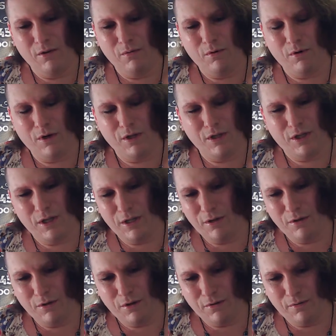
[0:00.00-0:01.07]
will
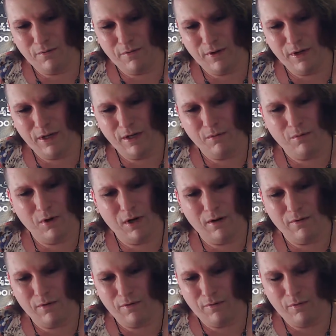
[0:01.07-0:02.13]
continue to feed
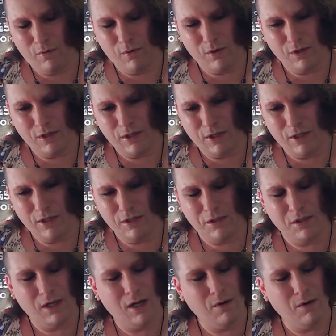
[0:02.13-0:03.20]
whatever force it is
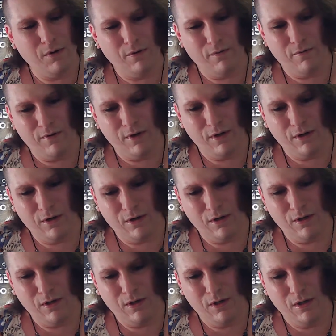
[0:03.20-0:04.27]
that we fear.
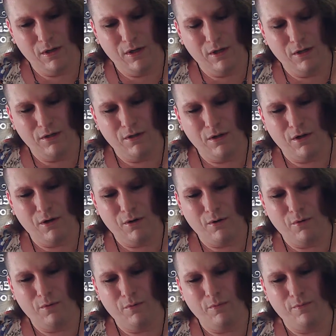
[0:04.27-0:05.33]
So,